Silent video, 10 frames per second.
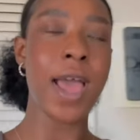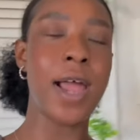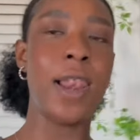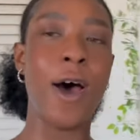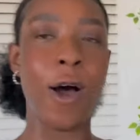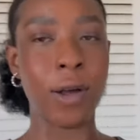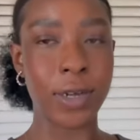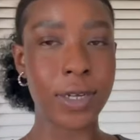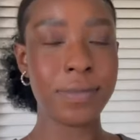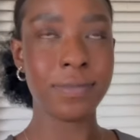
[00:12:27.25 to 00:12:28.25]
a
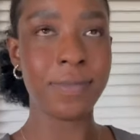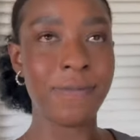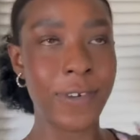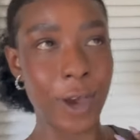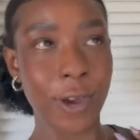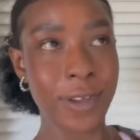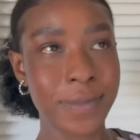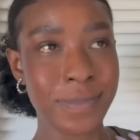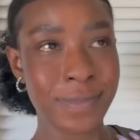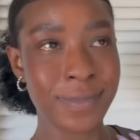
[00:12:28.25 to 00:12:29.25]
long
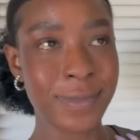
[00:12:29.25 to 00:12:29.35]
vlog.